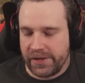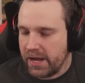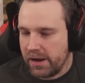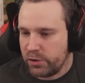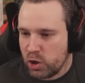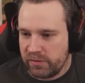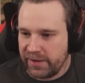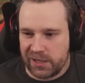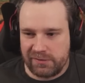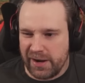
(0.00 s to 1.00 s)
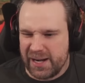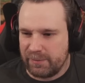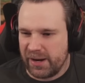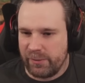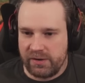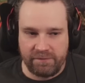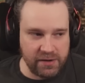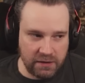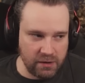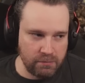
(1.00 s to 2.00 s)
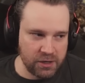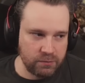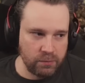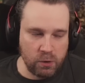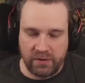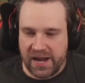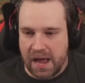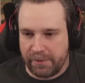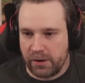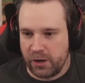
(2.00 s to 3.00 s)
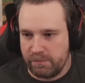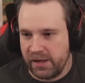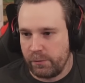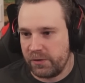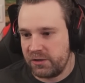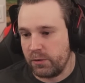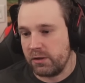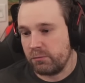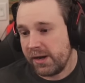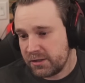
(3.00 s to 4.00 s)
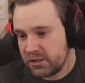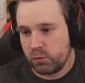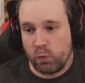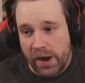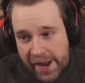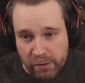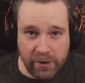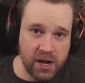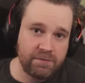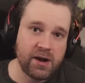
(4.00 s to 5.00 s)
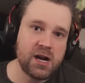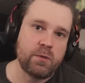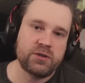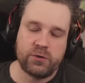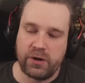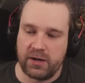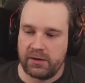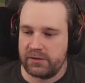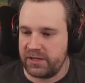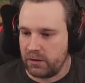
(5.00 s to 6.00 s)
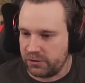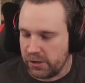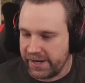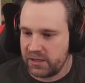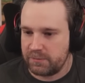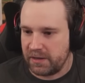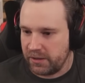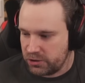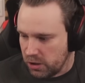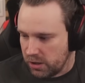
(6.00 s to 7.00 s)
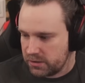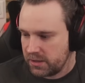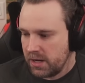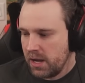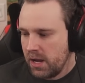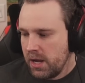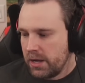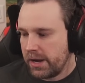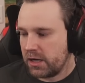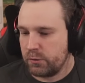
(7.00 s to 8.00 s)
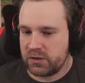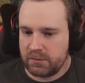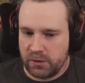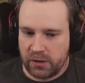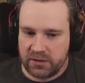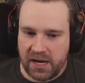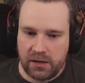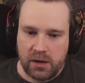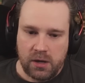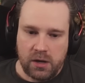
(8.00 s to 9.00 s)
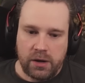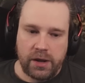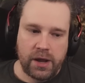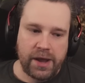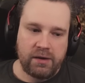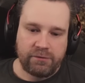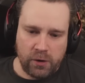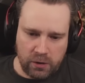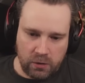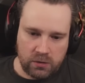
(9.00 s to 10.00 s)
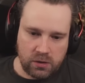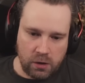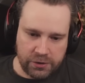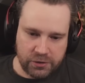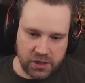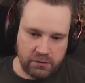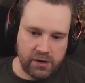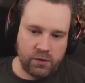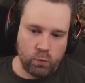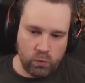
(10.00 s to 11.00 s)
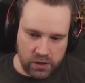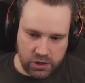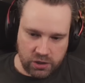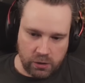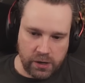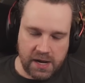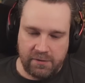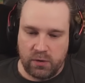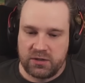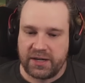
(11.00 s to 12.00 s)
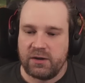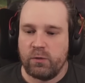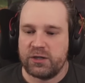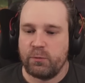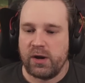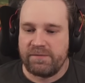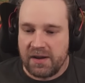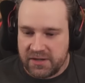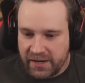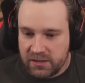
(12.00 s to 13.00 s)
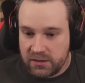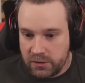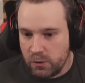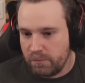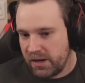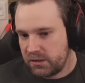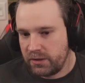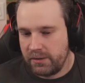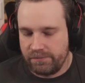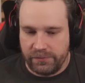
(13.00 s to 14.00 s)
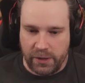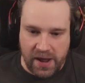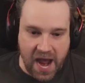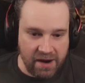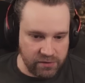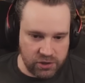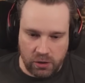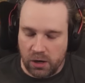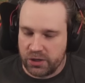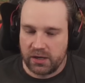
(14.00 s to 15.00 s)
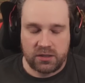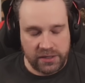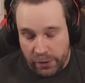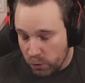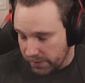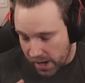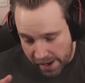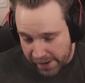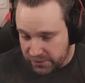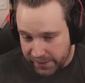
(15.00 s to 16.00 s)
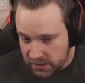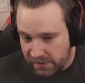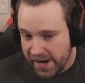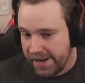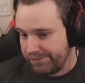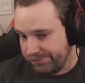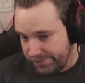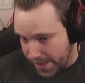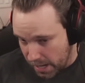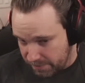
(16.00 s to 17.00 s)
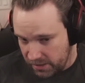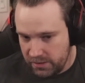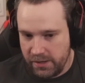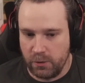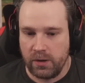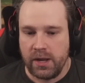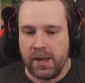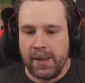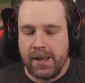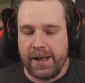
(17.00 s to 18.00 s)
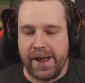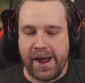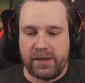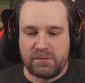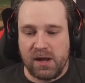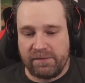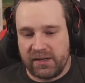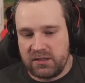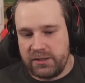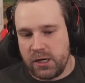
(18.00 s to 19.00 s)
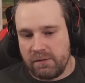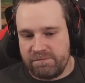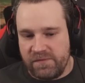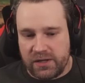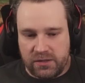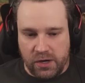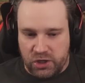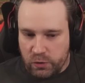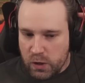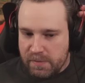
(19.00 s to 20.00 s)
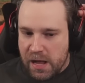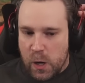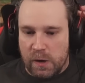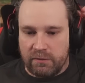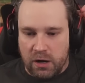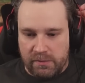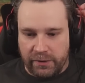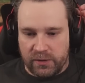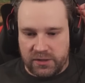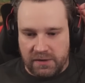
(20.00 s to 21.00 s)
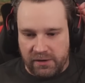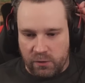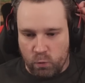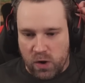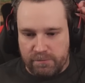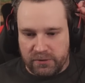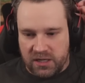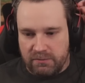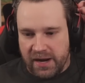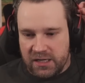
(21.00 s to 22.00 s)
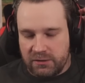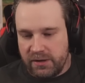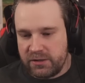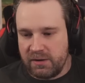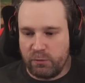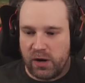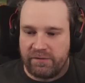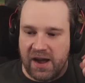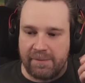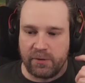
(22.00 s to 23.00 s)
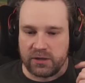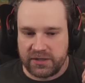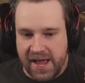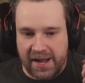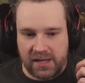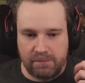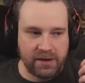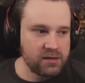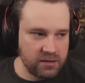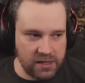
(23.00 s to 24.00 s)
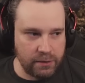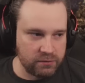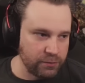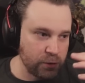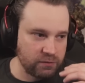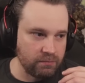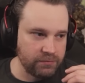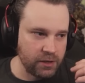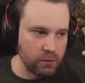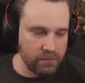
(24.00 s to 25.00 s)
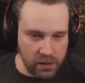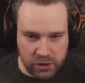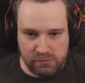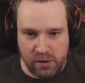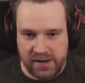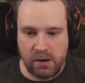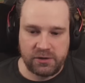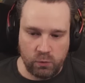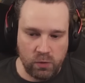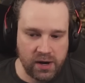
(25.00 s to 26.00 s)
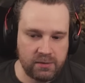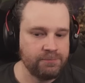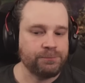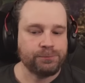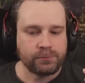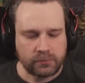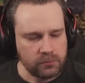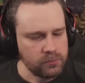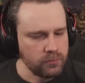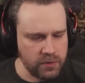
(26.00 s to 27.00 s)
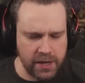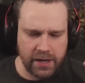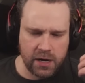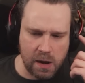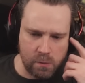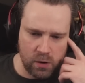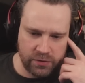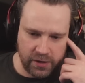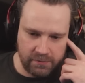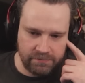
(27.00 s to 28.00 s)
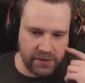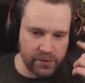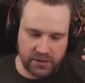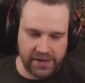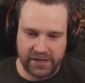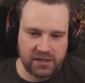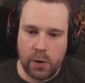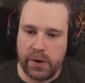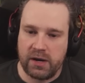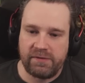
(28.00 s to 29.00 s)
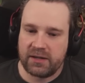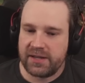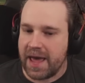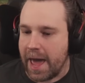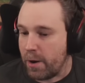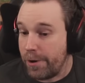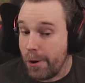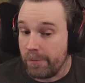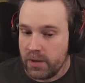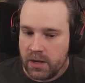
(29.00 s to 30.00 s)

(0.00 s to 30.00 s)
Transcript: Nerfing it is fine. You probably wouldn't feel it very much. We're overcapping a good bit, which is one of the reasons why Rain of Fire was good in single target, spending shards. To a similar extent, Infernal, also generating 1 shard every 1 second, was 0.5 seconds. So basically, half the shard gen. Still, honestly, it's fine. Not a big deal. And these bug fixes here fixed the issue where Power Overwhelming was giving 1% mastery instead of 0.5 per stack. Basically, it was reduced from, a 2-point talent to 1. And Orathin, it wasn't, I guess, coded to fix that. I don't know.